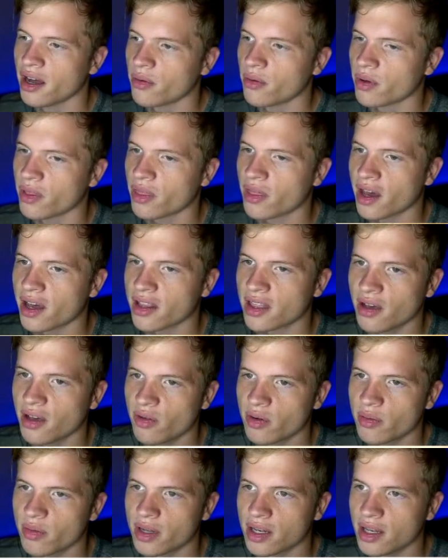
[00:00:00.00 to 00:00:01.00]
with that. That
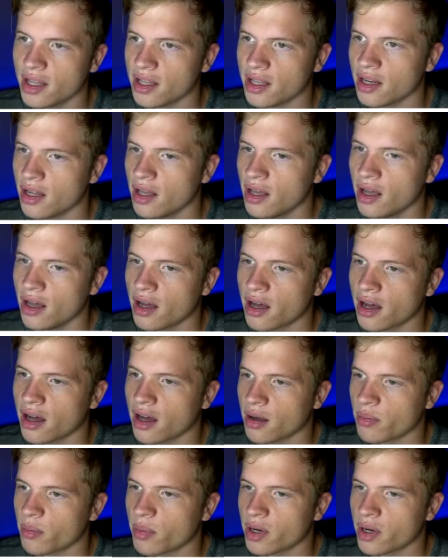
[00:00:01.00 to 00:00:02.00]
would have been neat,
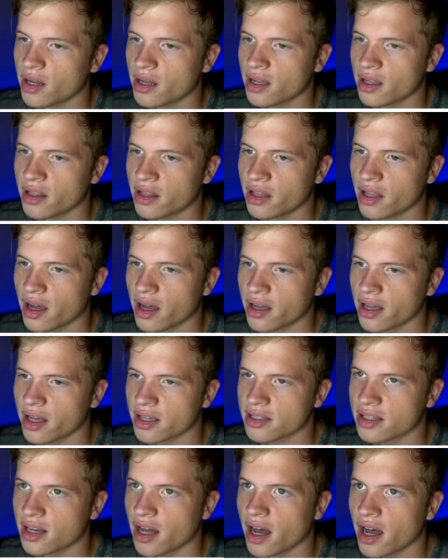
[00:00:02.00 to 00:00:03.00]
but I
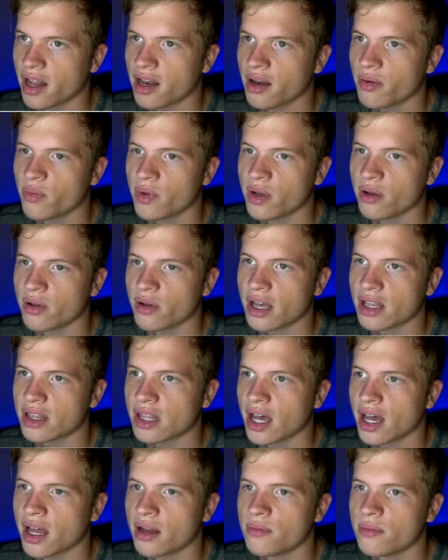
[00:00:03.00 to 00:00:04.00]
guess not. We don't get
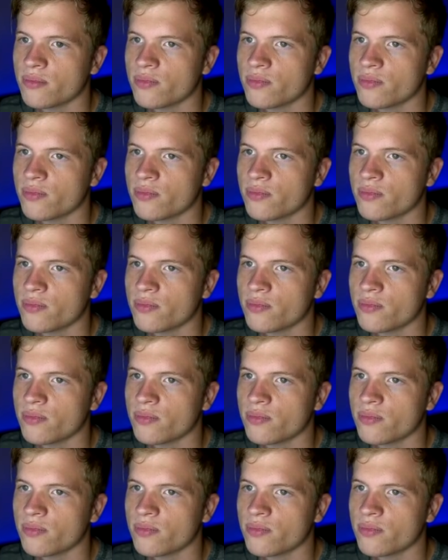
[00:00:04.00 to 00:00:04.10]
that.